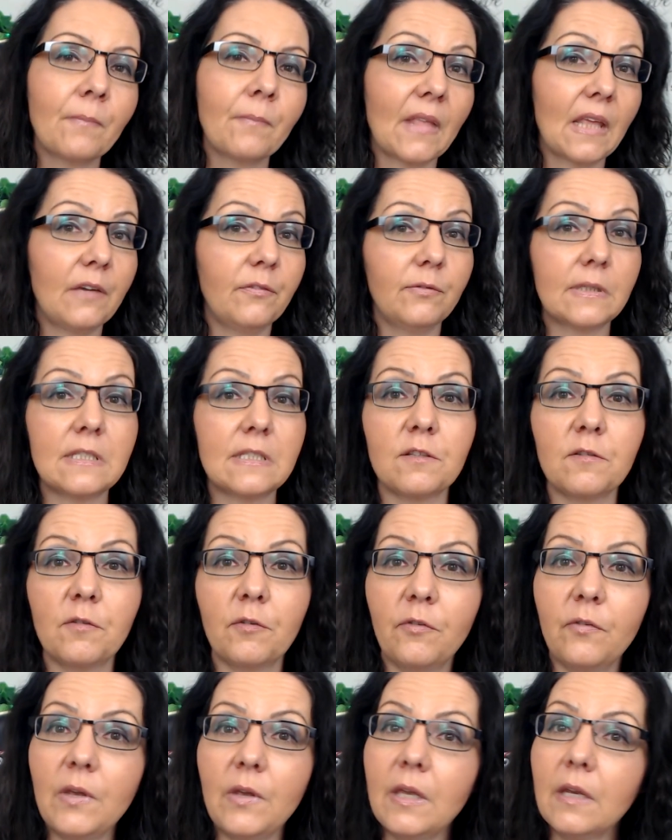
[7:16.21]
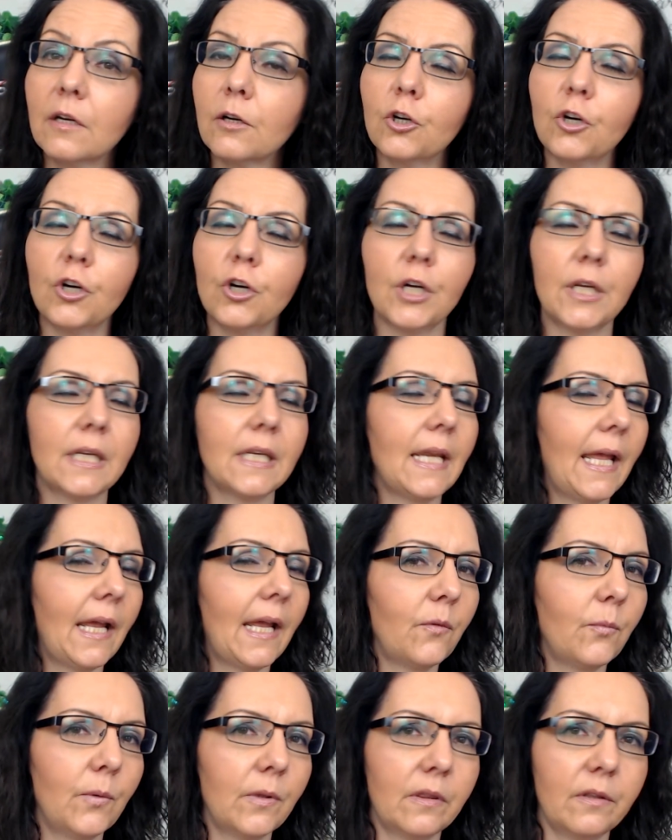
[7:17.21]
If it's fear,
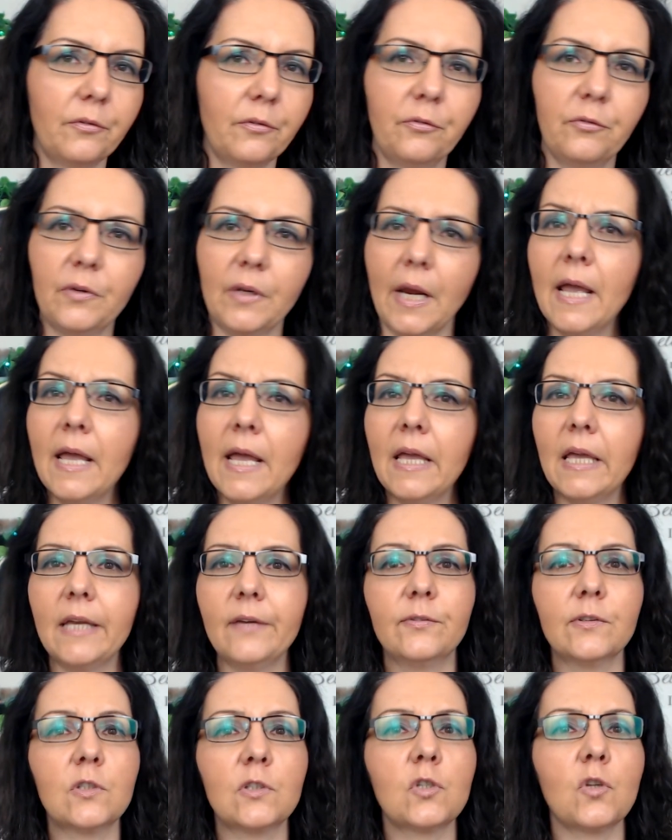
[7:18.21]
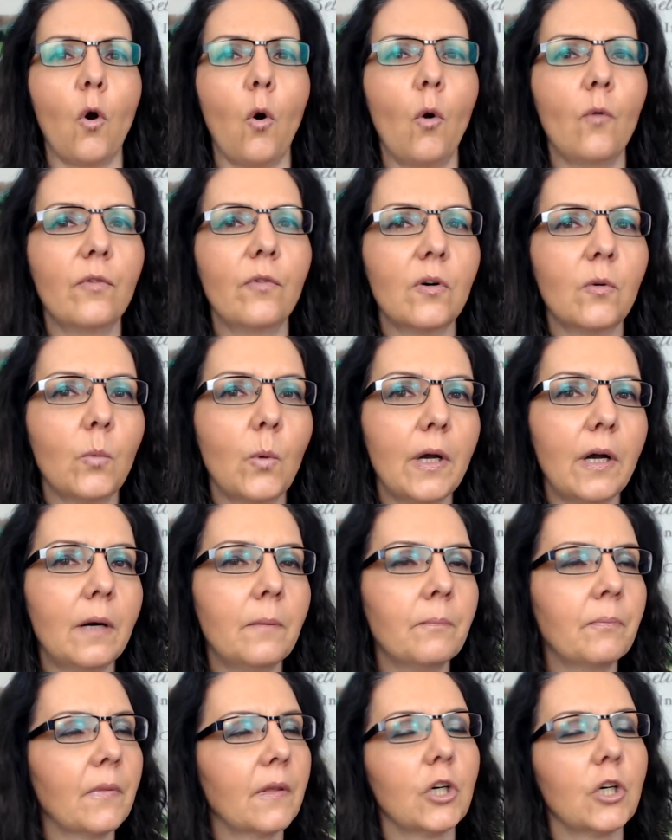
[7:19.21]
connect with the fear. If it's
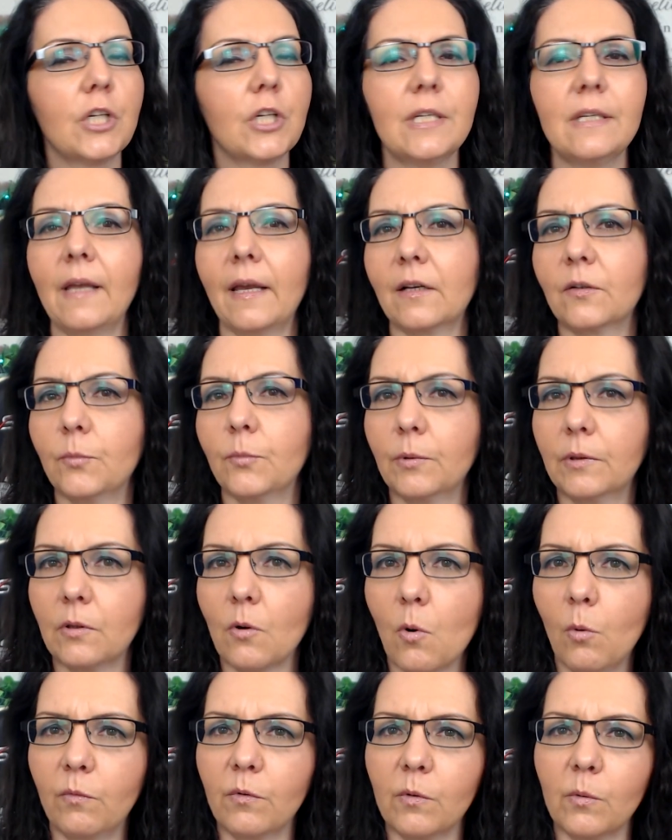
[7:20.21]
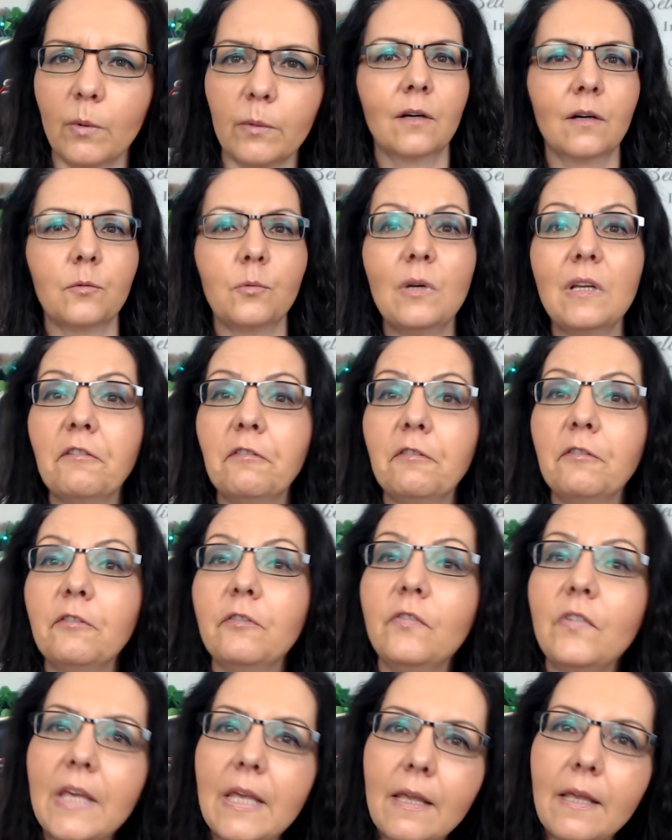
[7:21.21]
overwhelm, connect with the overwhelm. Really
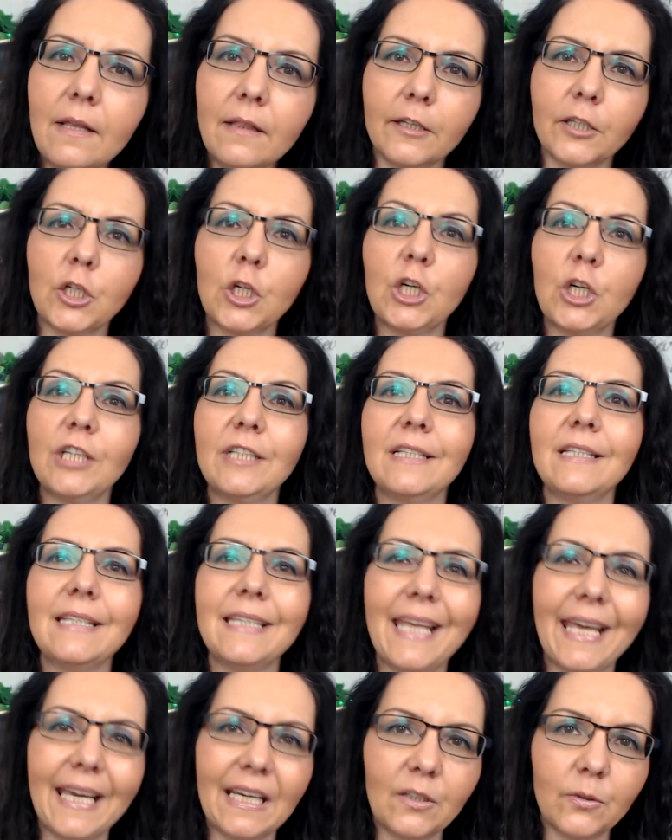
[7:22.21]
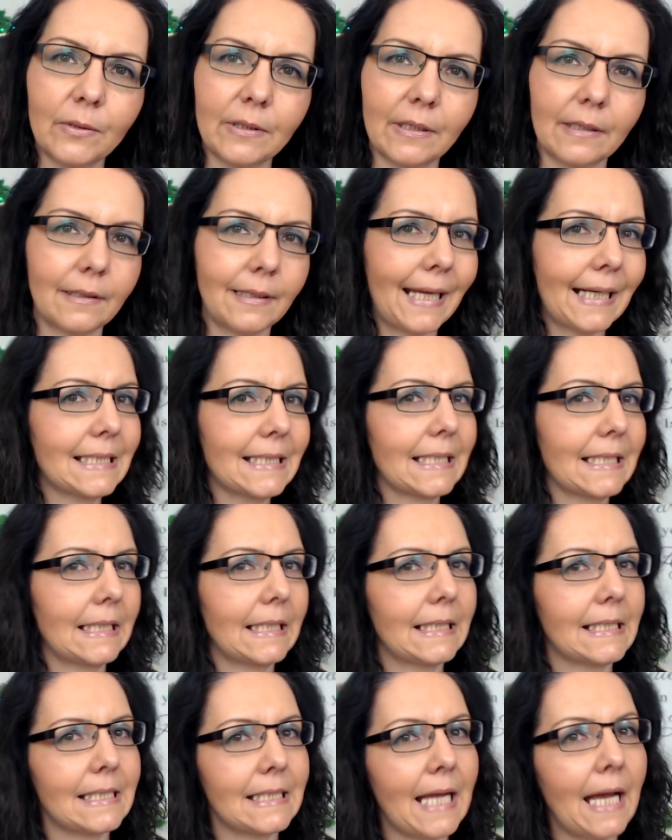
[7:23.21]
feel it, connect with it. Like I said,
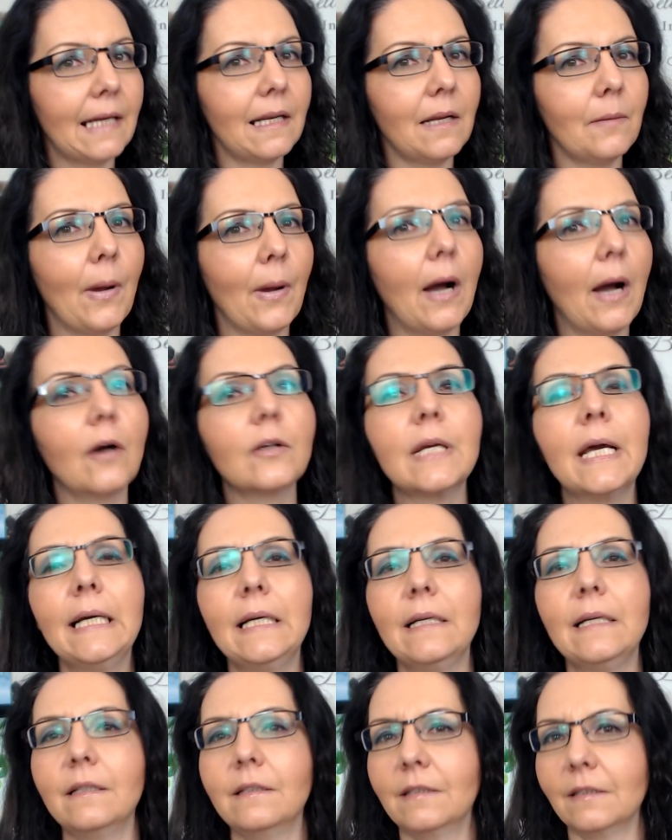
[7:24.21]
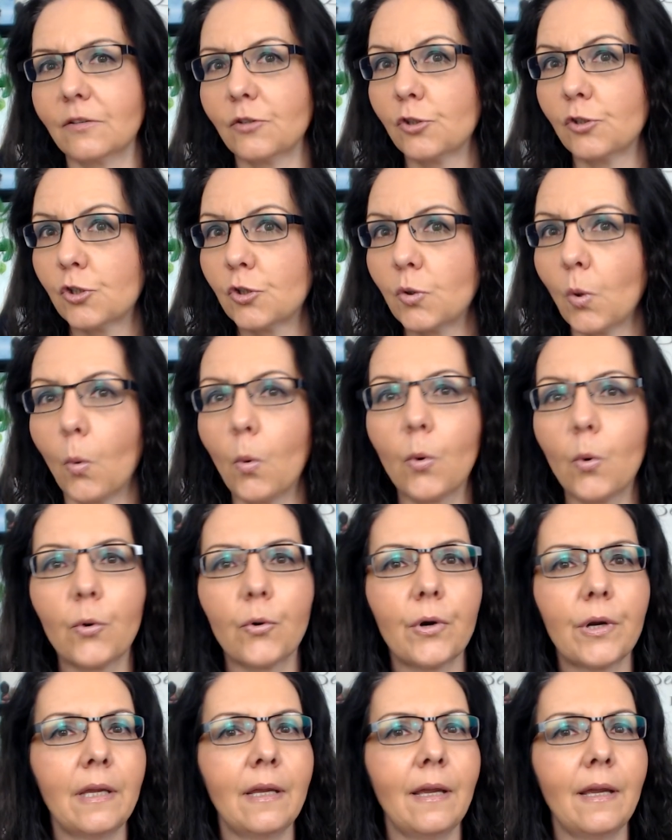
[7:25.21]
it's not about the
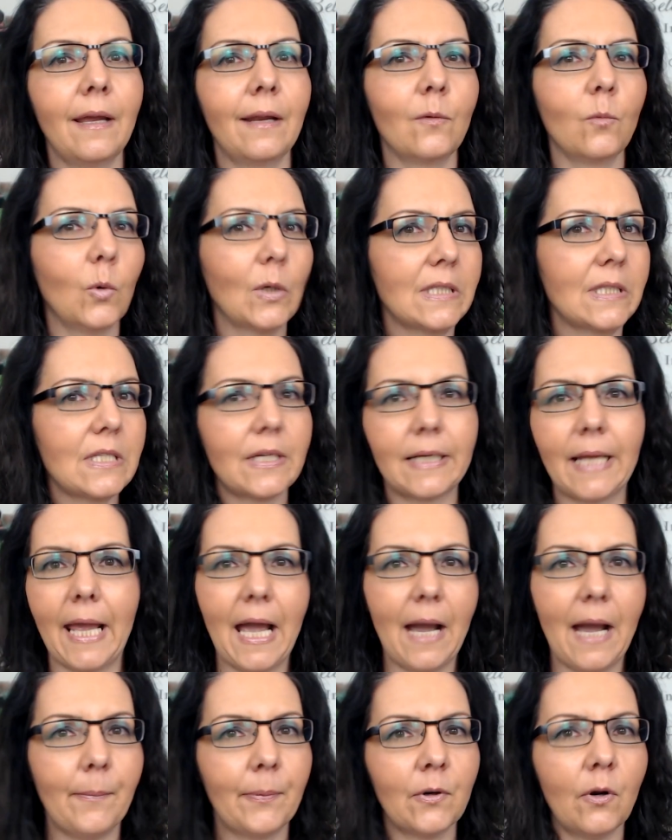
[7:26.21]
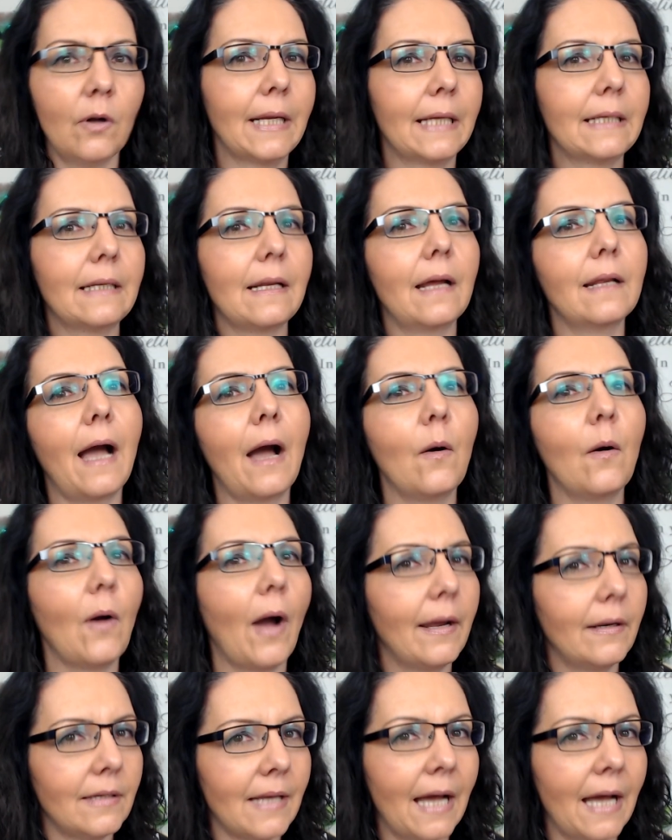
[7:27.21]
story and what's gonna happen, all that,
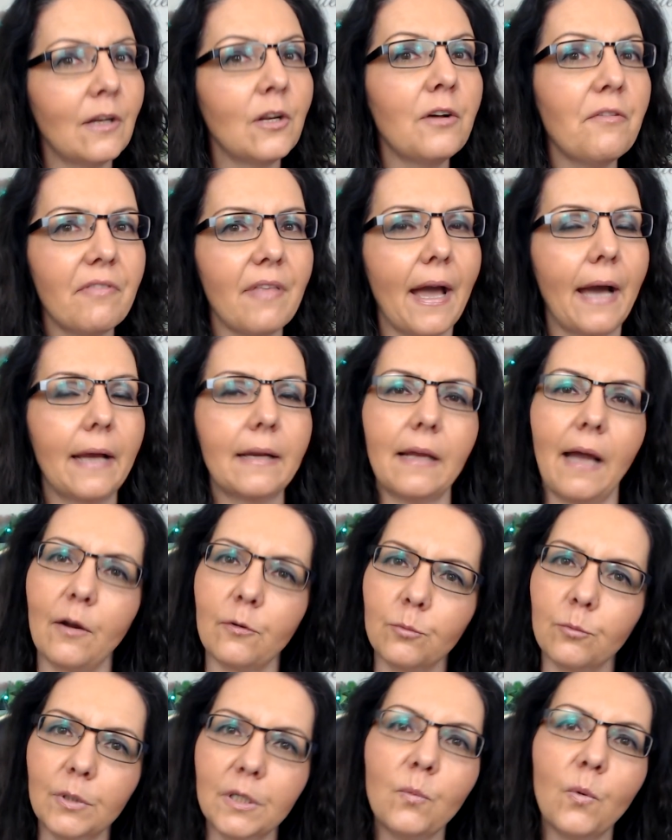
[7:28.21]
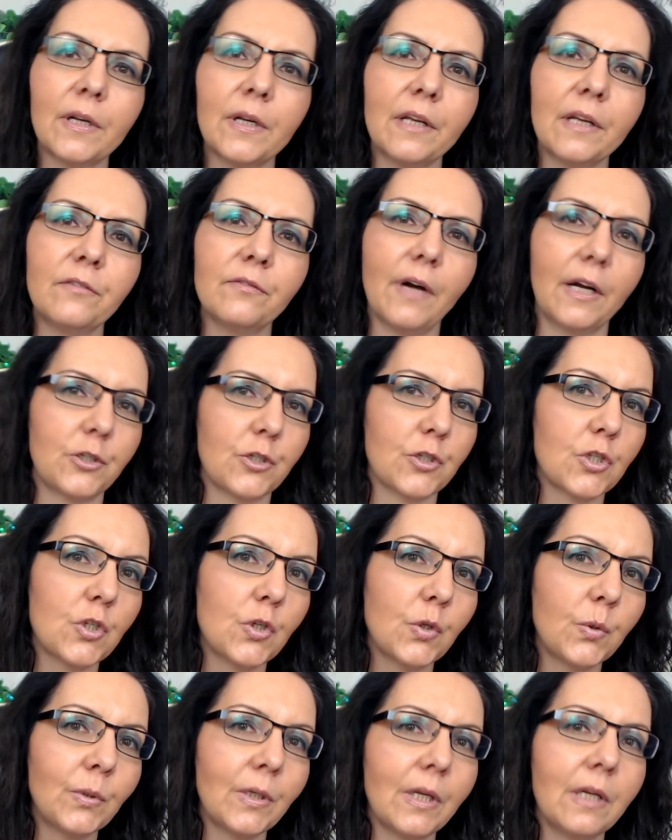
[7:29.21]
none of that. I really wanna invite you, just
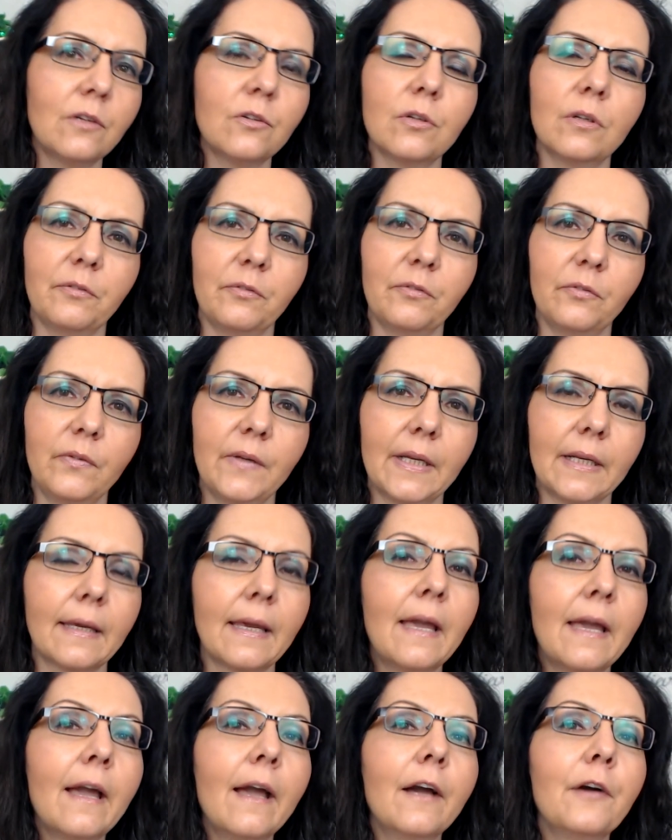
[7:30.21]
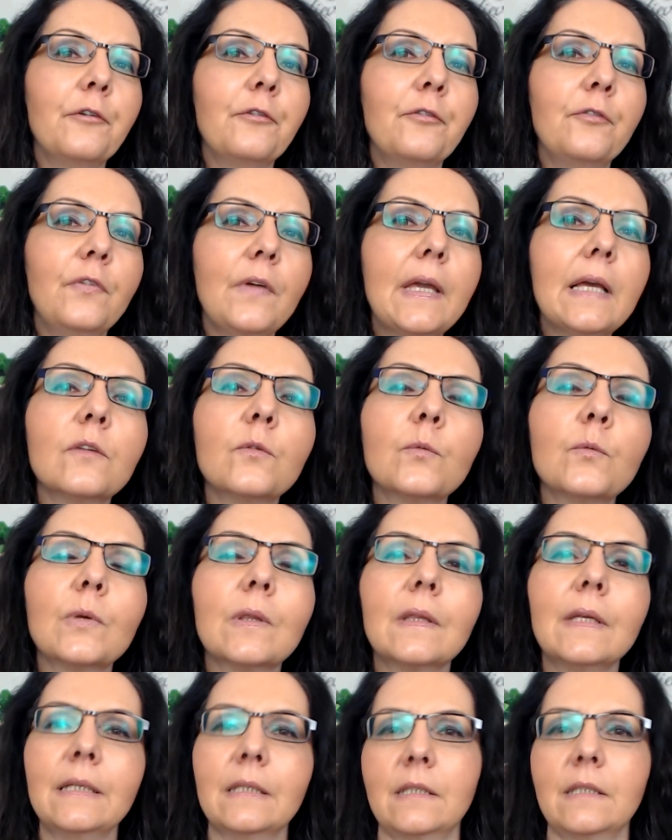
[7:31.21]
tune into the feeling. Feel it with
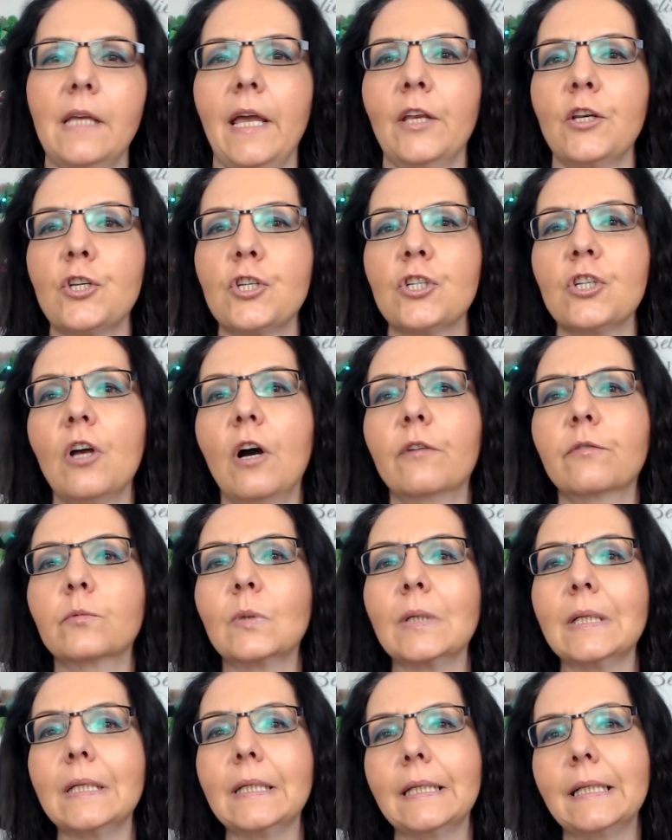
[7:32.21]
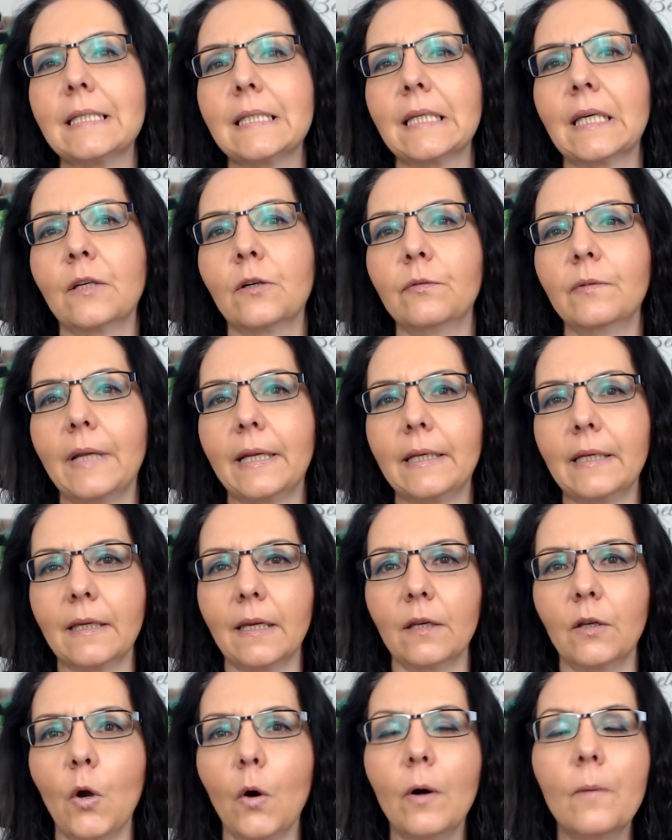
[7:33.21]
the intention of releasing it, of letting
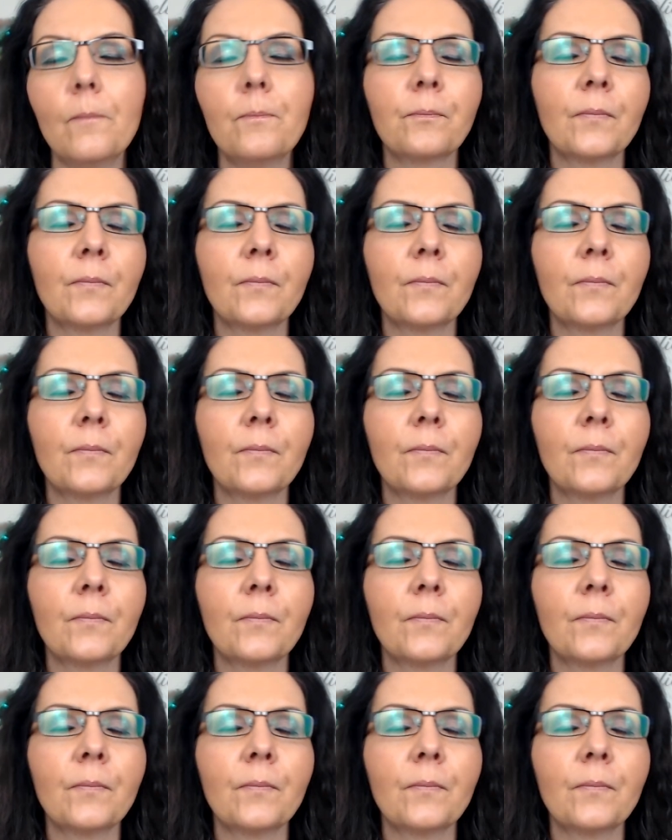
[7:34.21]
it go.